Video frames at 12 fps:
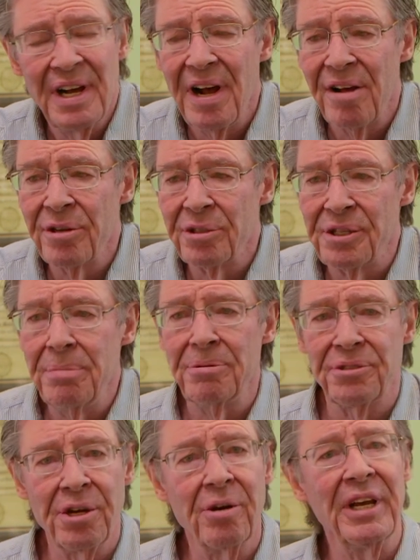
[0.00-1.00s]
of those
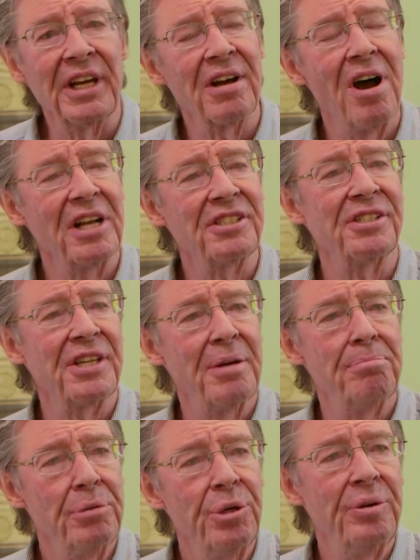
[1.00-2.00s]
symptoms. So it causes a
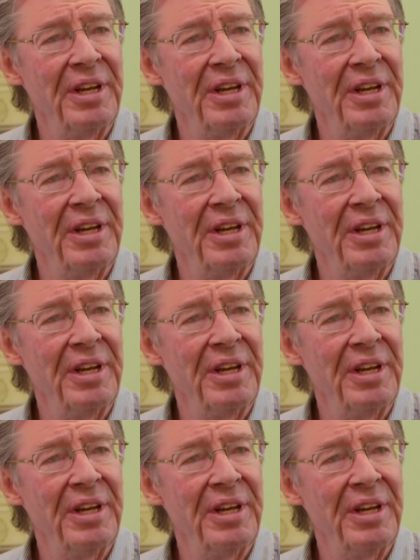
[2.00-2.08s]
mood